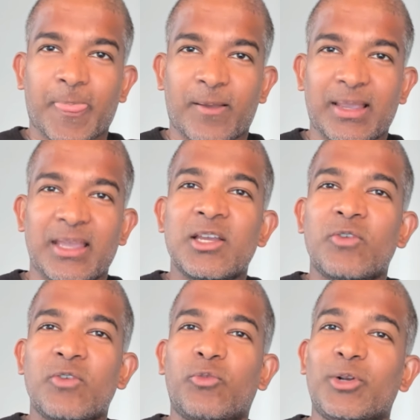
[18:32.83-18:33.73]
Okay,
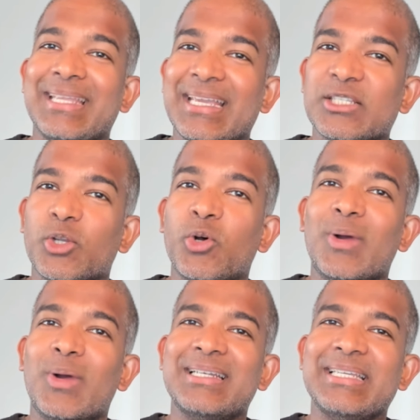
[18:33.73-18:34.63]
for
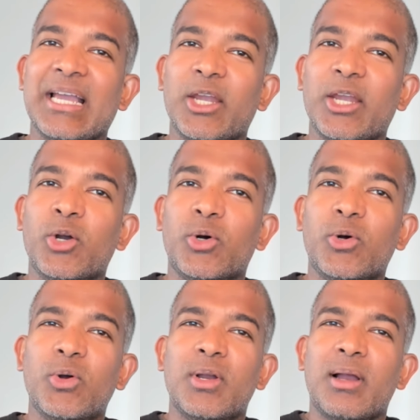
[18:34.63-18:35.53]
DSO and
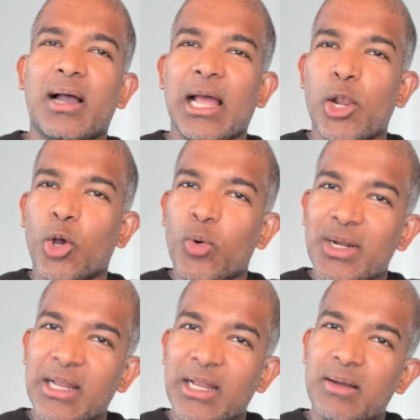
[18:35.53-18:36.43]
DIO, a
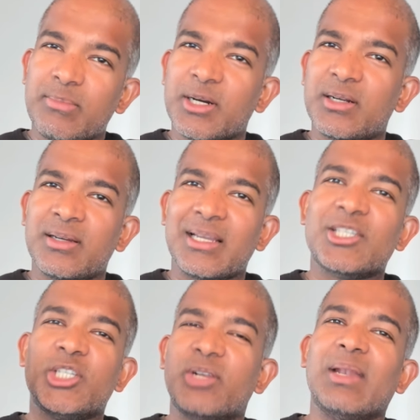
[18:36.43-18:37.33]
lower number
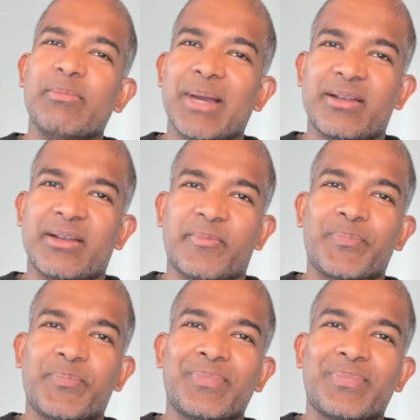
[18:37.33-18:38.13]
is generally better,